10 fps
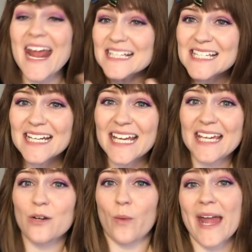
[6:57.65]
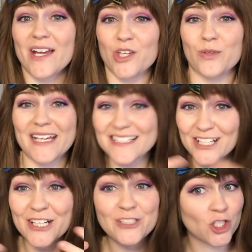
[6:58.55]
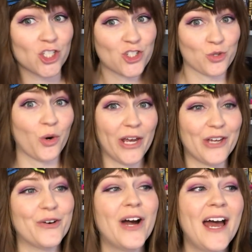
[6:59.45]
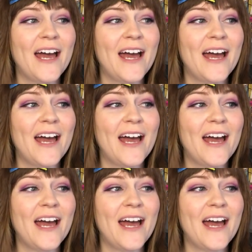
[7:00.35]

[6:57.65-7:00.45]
it's gonna eat away at you. Like, it's gonna destroy you.